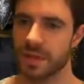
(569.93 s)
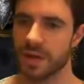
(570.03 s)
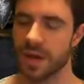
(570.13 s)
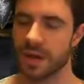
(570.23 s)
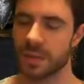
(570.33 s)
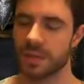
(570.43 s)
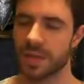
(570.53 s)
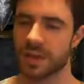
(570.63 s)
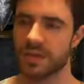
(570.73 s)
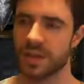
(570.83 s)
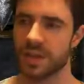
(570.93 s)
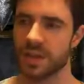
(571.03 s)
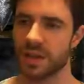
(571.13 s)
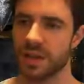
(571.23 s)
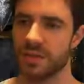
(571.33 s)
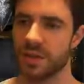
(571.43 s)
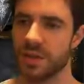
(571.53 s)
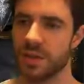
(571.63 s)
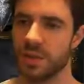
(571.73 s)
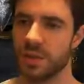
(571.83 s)
I don't think there's anything I can even
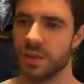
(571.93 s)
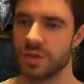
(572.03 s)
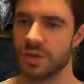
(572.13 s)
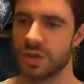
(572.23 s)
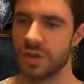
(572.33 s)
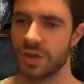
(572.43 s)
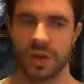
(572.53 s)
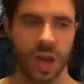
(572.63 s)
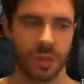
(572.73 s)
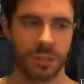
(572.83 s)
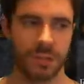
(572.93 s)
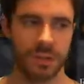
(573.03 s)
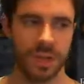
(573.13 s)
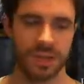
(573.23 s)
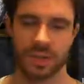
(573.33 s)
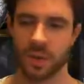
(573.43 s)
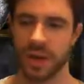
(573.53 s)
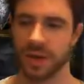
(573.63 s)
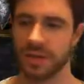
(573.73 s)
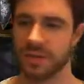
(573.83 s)
use to help me beat
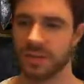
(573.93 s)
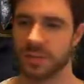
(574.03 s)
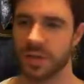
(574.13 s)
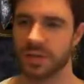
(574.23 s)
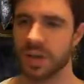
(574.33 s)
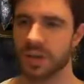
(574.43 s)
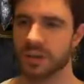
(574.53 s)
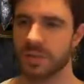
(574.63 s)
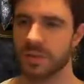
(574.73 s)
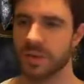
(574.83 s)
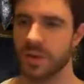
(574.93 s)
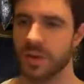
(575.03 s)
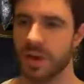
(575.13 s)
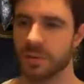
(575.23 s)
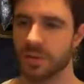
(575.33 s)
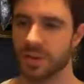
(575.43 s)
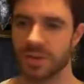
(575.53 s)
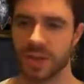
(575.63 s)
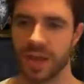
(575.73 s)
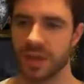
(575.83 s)
Gwyn. There's no special item I've got. I'm
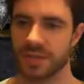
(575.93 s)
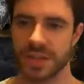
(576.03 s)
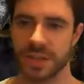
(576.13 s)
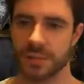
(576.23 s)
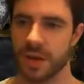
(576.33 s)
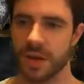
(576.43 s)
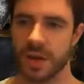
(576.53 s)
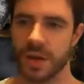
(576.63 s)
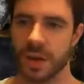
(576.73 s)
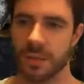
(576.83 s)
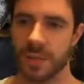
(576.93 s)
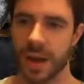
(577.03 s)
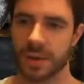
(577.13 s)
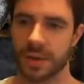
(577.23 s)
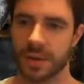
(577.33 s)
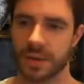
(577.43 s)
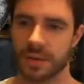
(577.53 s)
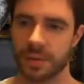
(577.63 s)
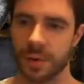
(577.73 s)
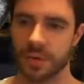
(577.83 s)
just going to have to keep parrying and
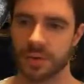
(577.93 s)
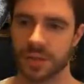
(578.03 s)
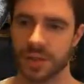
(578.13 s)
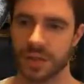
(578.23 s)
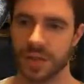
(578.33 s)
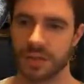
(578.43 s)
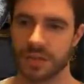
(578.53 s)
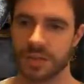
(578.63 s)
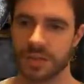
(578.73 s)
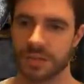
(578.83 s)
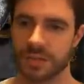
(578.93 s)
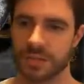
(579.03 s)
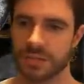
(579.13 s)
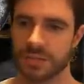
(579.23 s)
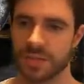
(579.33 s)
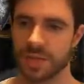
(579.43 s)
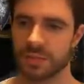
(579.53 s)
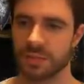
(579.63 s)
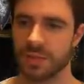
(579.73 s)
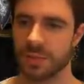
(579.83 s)
riposting. That's
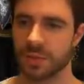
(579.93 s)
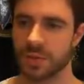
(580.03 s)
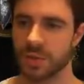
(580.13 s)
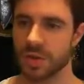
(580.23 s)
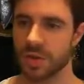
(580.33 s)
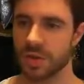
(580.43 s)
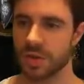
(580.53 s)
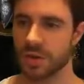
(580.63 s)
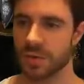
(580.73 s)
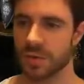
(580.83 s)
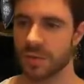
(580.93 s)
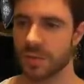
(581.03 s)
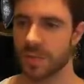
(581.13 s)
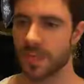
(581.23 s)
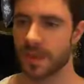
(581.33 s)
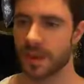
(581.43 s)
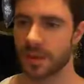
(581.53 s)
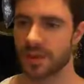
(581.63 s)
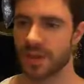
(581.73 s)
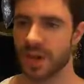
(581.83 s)
pretty much all I can do. I've
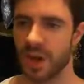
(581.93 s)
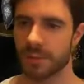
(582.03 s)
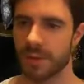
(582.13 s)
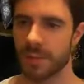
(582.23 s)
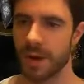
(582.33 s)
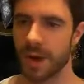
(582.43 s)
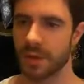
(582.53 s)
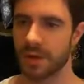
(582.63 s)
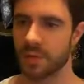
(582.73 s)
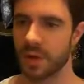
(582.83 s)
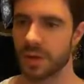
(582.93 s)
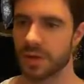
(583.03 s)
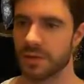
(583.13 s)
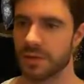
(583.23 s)
got to time my parries well enough.